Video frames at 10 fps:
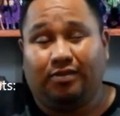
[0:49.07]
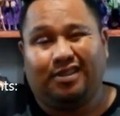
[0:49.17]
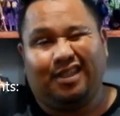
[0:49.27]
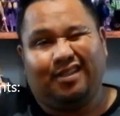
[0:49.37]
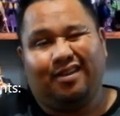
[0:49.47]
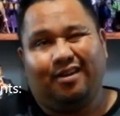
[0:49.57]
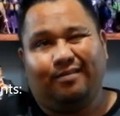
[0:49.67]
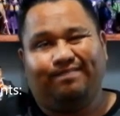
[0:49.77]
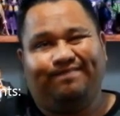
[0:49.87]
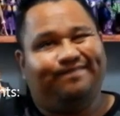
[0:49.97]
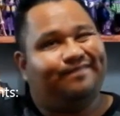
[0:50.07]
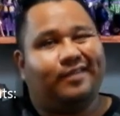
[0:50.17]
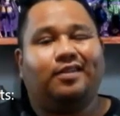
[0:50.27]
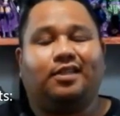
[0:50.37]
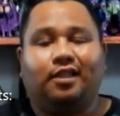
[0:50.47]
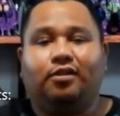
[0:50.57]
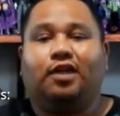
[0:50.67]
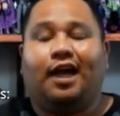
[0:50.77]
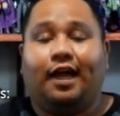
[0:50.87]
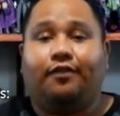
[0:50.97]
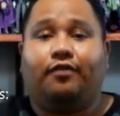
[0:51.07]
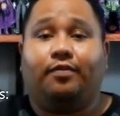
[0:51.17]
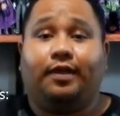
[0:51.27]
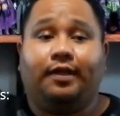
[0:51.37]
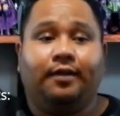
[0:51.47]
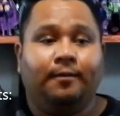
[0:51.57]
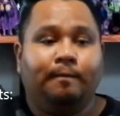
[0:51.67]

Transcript: which I thought that was a little high for me.